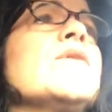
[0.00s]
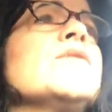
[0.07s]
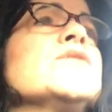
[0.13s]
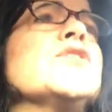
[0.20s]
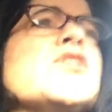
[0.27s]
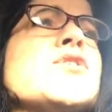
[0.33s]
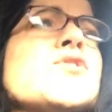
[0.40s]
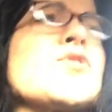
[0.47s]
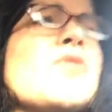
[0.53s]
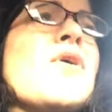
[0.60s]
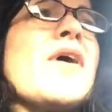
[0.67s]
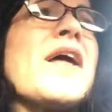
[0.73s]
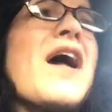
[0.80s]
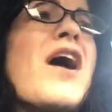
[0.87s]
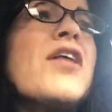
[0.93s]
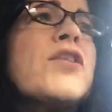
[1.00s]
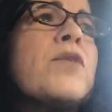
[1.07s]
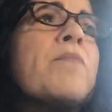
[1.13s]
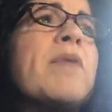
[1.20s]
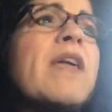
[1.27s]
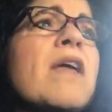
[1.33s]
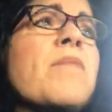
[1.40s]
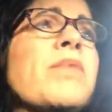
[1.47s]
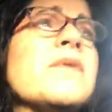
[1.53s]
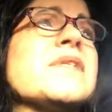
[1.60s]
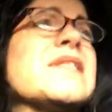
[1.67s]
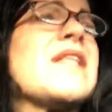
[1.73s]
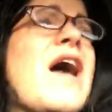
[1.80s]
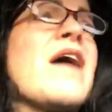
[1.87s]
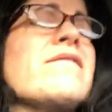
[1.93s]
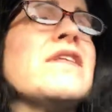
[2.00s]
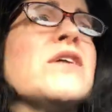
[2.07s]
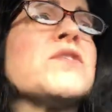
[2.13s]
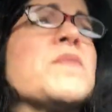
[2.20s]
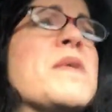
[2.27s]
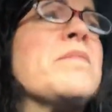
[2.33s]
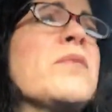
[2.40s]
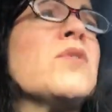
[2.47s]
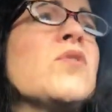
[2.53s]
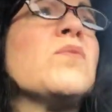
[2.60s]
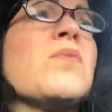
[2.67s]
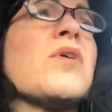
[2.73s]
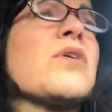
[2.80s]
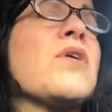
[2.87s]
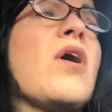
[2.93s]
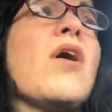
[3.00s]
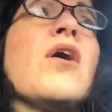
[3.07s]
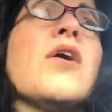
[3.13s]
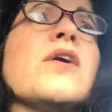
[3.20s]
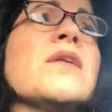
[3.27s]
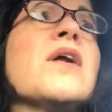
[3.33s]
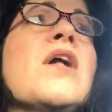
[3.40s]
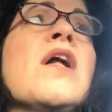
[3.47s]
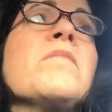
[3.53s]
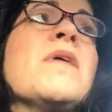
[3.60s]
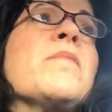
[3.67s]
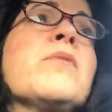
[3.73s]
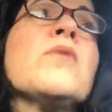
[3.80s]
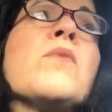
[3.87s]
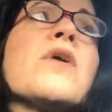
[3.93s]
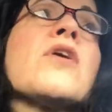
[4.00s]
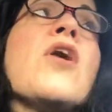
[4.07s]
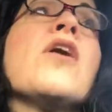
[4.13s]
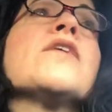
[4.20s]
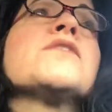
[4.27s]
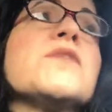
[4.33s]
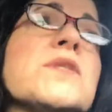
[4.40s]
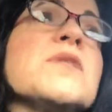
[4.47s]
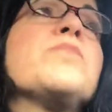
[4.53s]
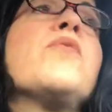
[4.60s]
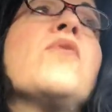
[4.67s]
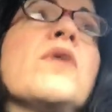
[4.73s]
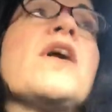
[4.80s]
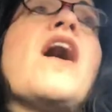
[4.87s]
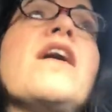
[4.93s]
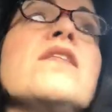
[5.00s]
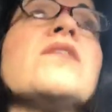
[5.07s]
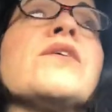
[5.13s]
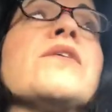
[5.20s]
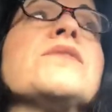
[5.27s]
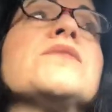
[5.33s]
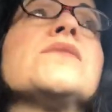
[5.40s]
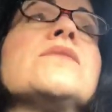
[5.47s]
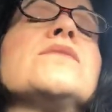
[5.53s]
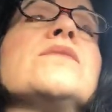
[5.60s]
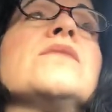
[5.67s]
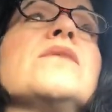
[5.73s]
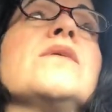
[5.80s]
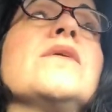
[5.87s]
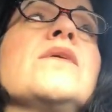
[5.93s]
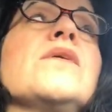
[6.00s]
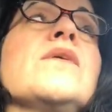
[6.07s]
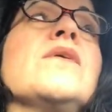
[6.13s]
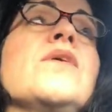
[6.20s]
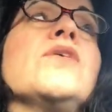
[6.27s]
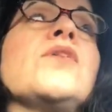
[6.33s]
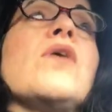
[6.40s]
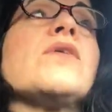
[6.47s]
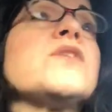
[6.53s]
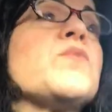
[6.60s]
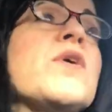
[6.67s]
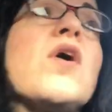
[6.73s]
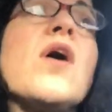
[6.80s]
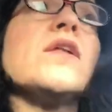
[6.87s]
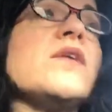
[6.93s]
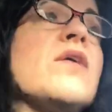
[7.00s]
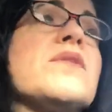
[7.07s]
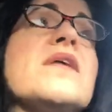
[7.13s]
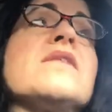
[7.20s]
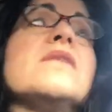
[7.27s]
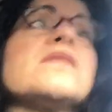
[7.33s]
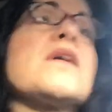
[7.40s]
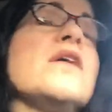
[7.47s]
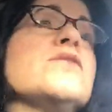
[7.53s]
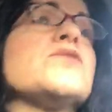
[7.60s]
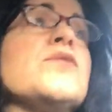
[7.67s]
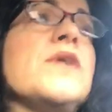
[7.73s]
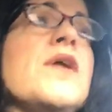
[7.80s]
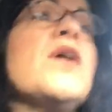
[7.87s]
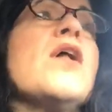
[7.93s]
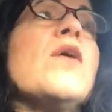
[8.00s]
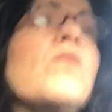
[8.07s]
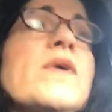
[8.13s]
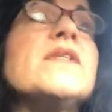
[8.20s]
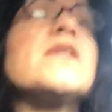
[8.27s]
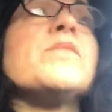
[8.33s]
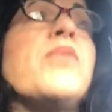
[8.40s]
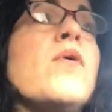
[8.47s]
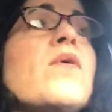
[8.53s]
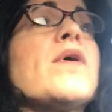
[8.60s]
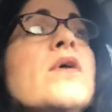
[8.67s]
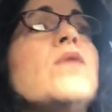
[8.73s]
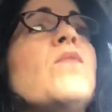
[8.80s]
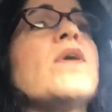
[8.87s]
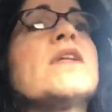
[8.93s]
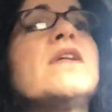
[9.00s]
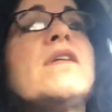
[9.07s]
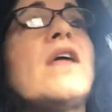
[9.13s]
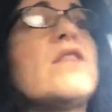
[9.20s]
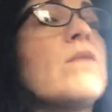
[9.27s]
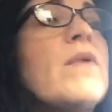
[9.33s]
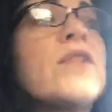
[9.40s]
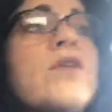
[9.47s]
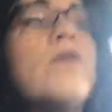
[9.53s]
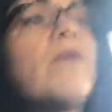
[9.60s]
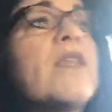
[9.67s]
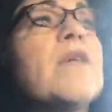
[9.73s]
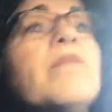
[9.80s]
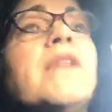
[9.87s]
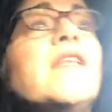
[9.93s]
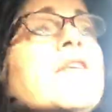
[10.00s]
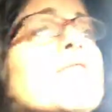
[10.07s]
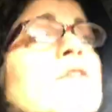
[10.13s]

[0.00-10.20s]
destroy other people's livelihoods, people who work hard to support others. Because we all know that this country, we support one another, whether you want to believe